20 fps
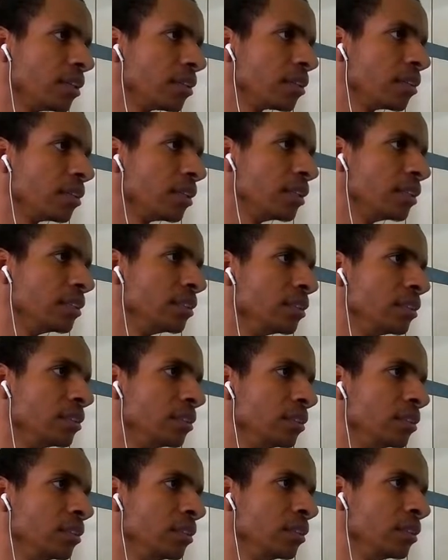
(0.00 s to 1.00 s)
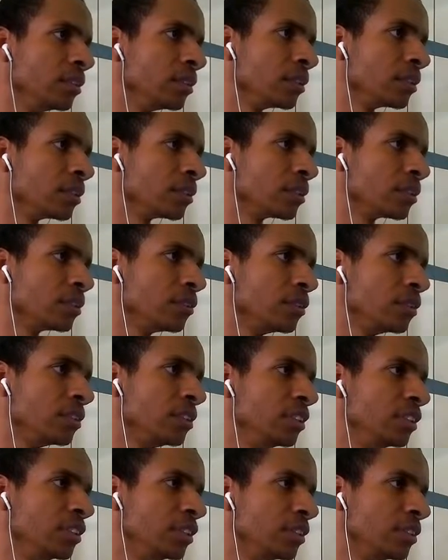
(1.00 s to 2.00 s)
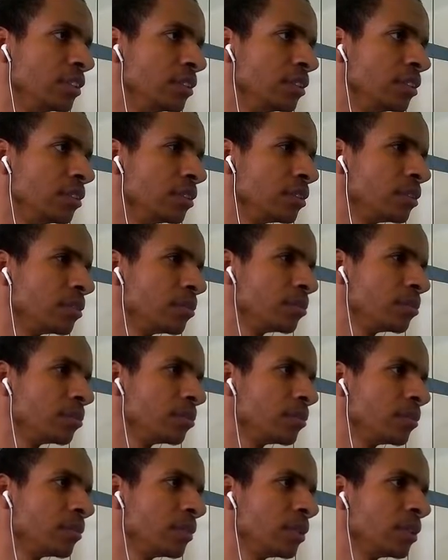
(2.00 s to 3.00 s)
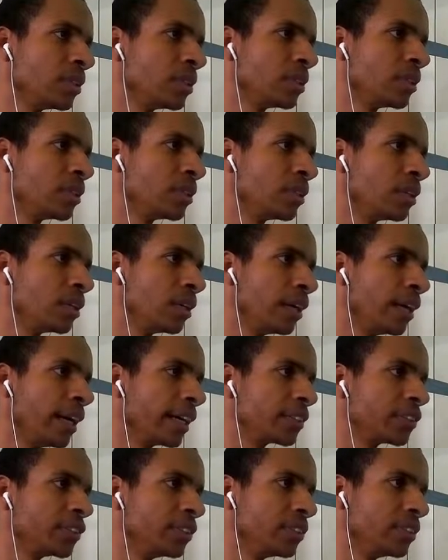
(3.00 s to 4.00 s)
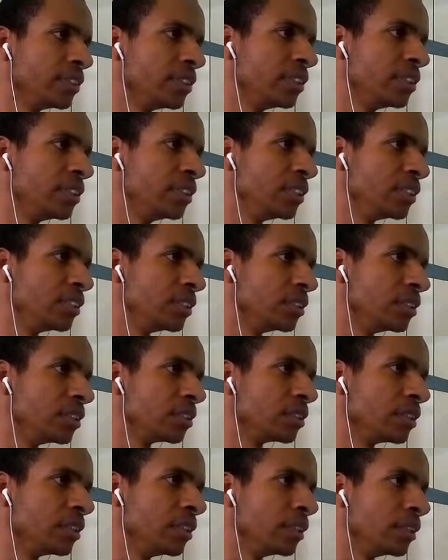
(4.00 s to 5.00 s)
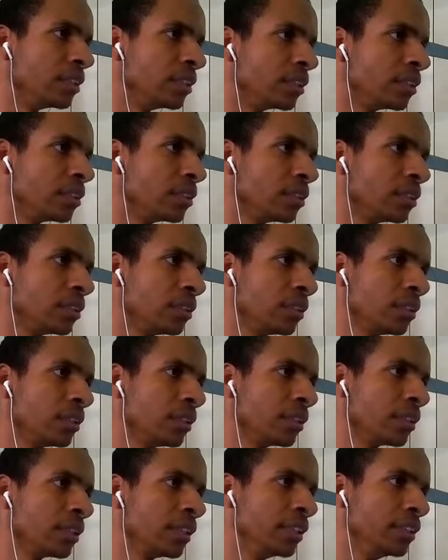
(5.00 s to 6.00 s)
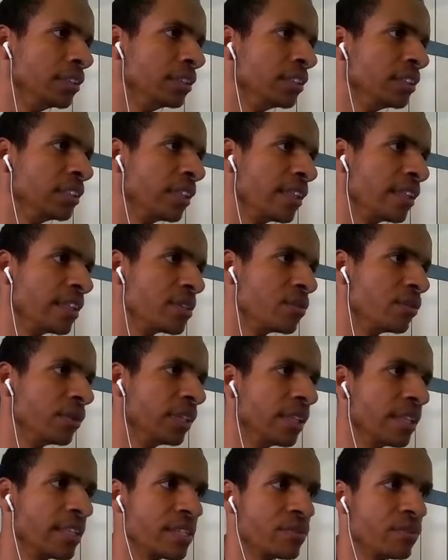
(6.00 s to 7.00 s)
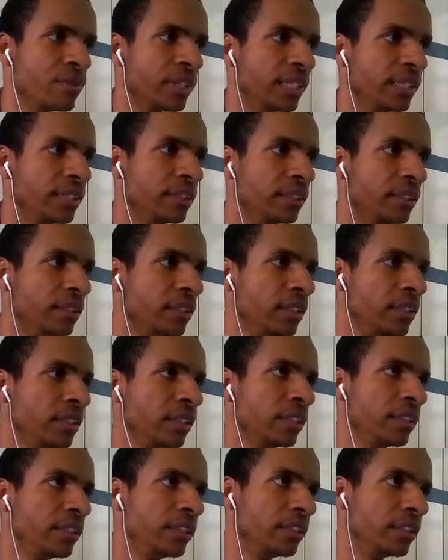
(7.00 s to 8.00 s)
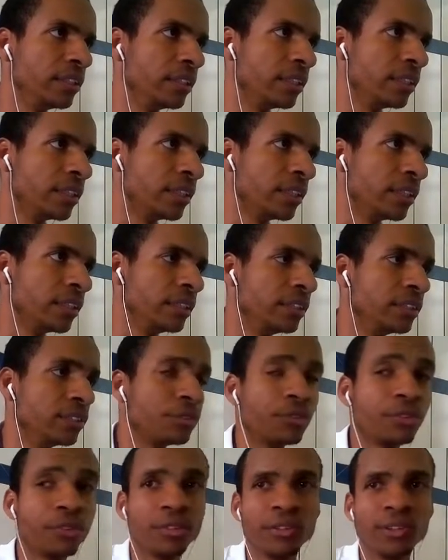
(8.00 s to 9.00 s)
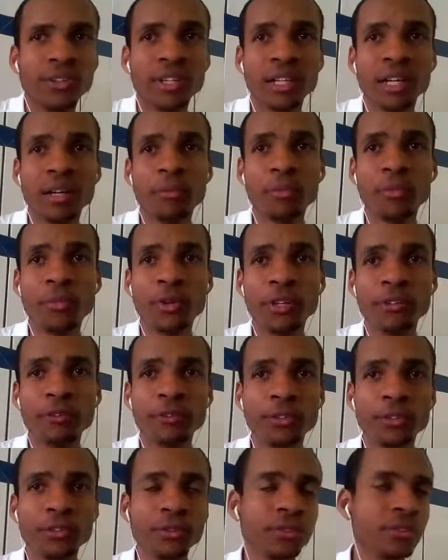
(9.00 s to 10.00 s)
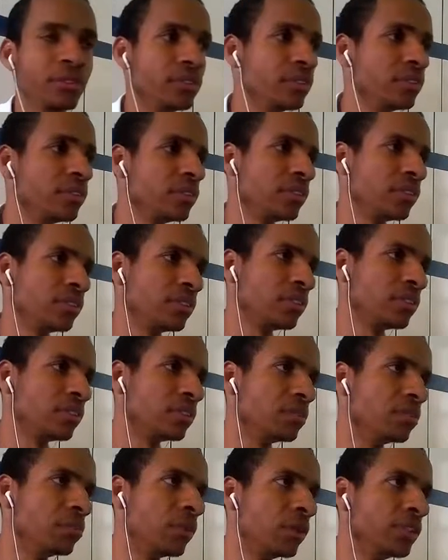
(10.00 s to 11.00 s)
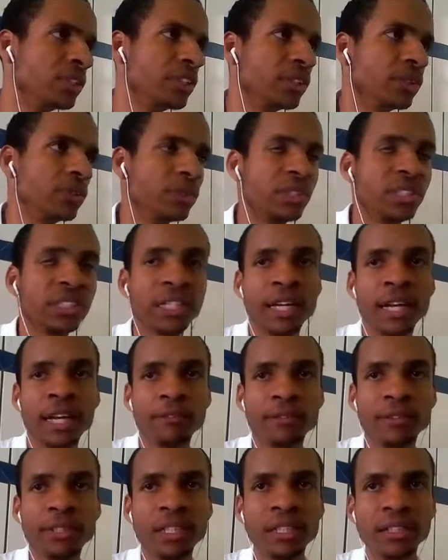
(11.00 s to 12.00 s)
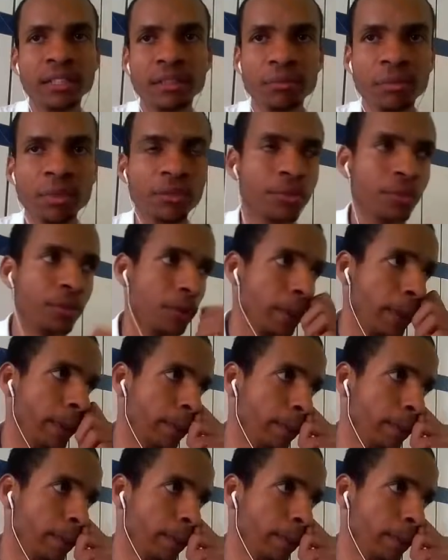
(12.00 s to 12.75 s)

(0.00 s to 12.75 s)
let's see, transitions, extra transitions here. Can you see this one? This one is from a previous module which I have deleted before,